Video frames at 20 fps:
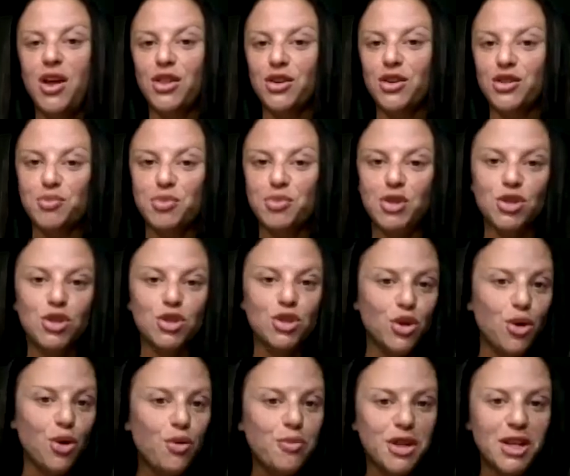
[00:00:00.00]
There's been
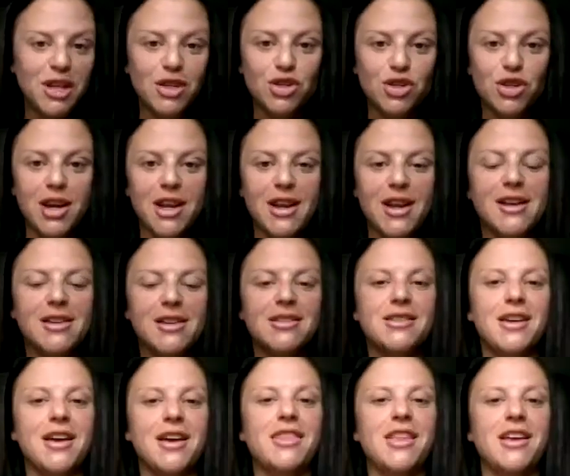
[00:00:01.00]
so many trainings
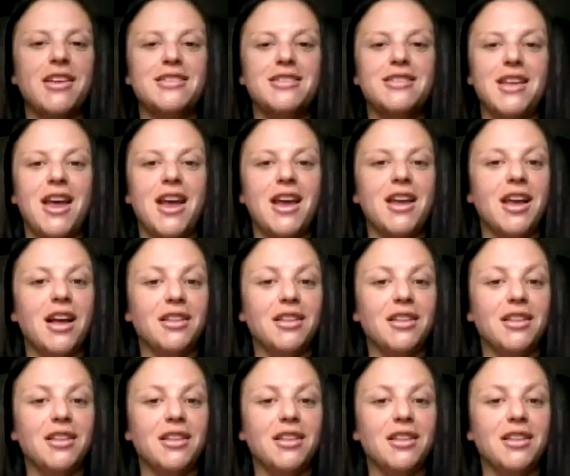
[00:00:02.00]
done that say